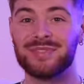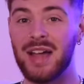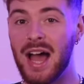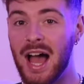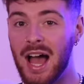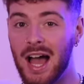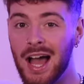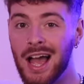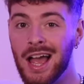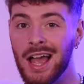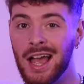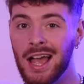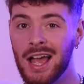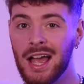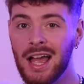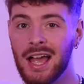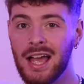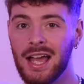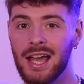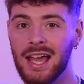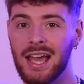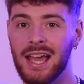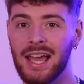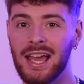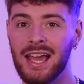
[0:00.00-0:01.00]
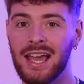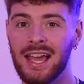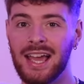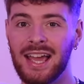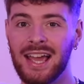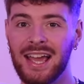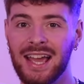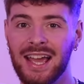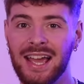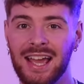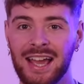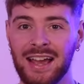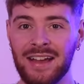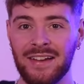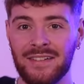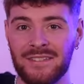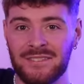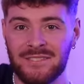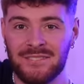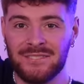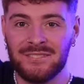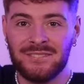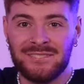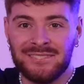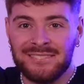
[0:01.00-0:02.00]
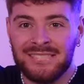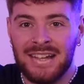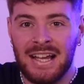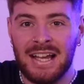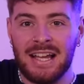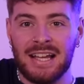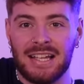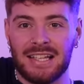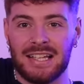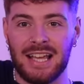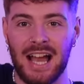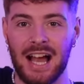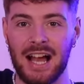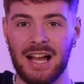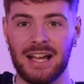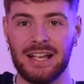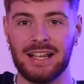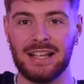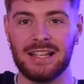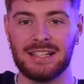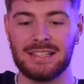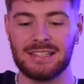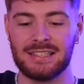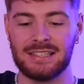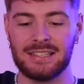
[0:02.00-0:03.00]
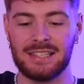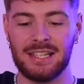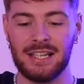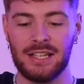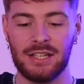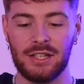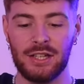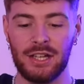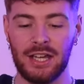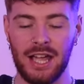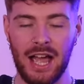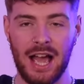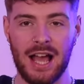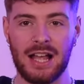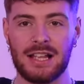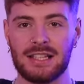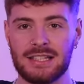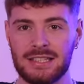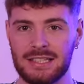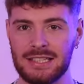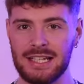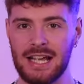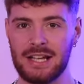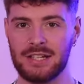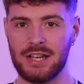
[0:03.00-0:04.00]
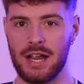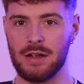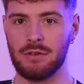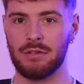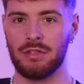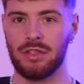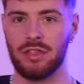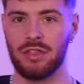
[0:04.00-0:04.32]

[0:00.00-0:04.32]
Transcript: Hi! Guys, you can't see, I don't